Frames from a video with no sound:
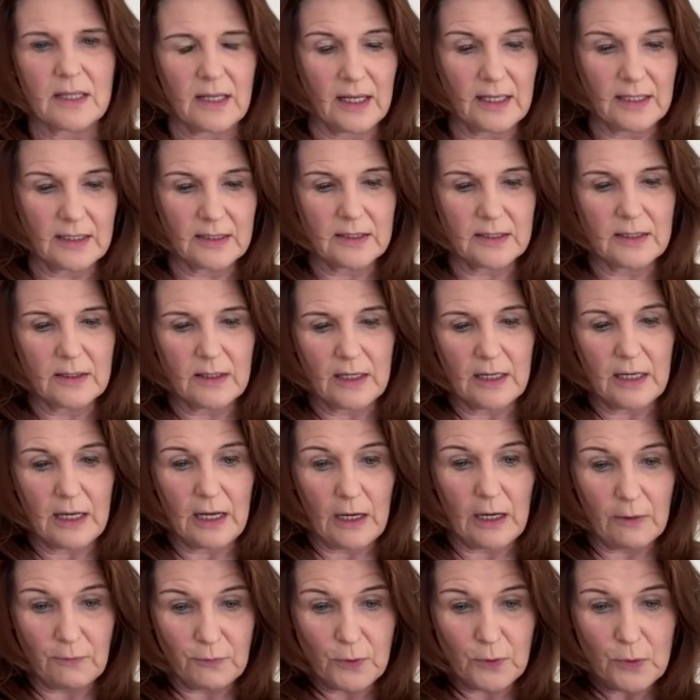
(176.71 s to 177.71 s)
And
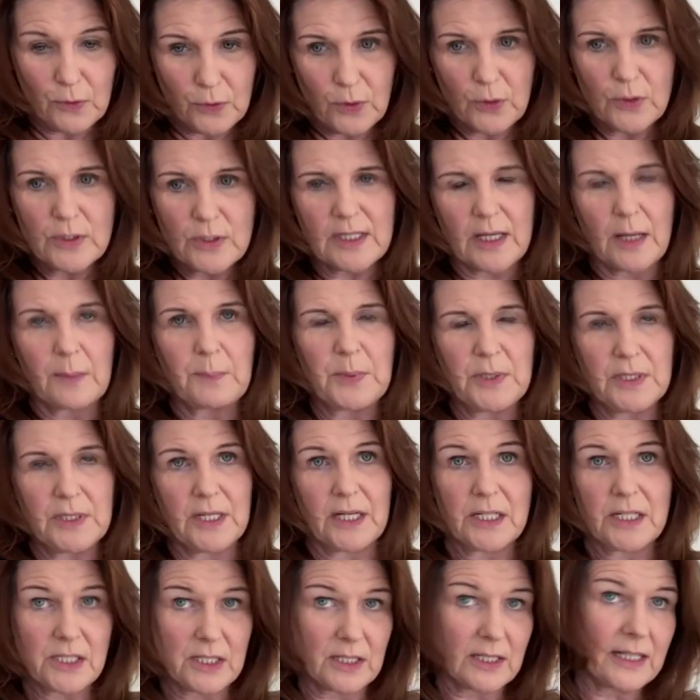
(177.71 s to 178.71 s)
if you use that
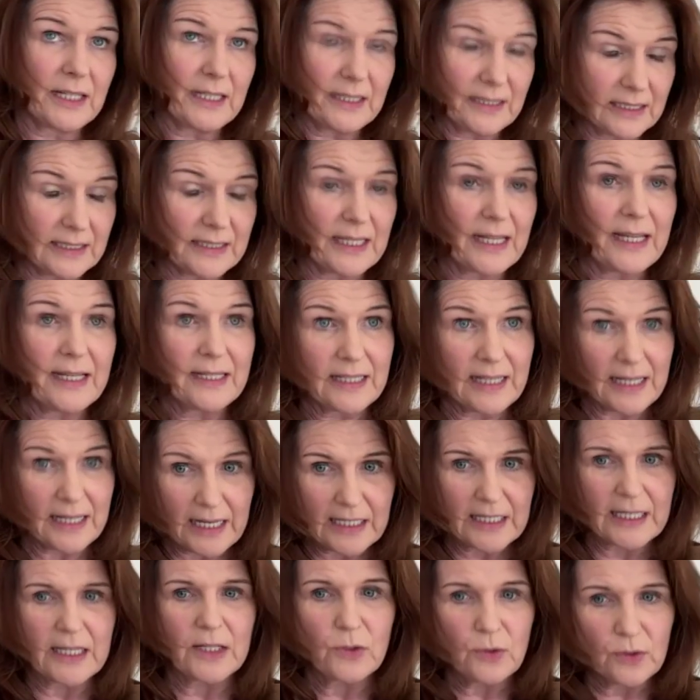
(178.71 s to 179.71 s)
prediction, can
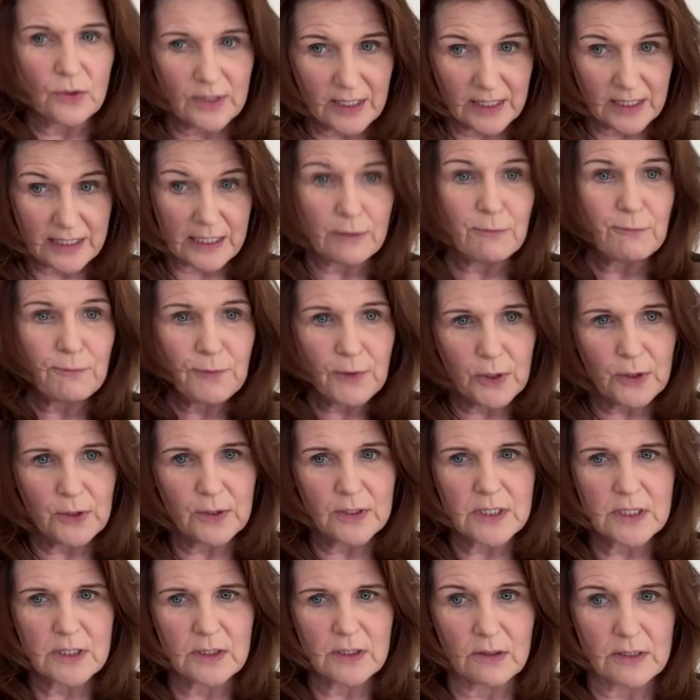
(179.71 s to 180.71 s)
you then
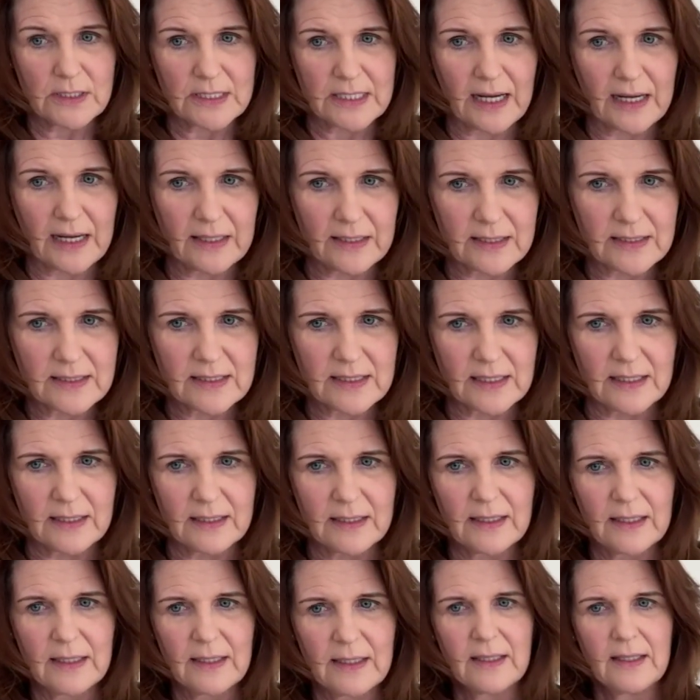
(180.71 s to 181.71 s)
influence causality?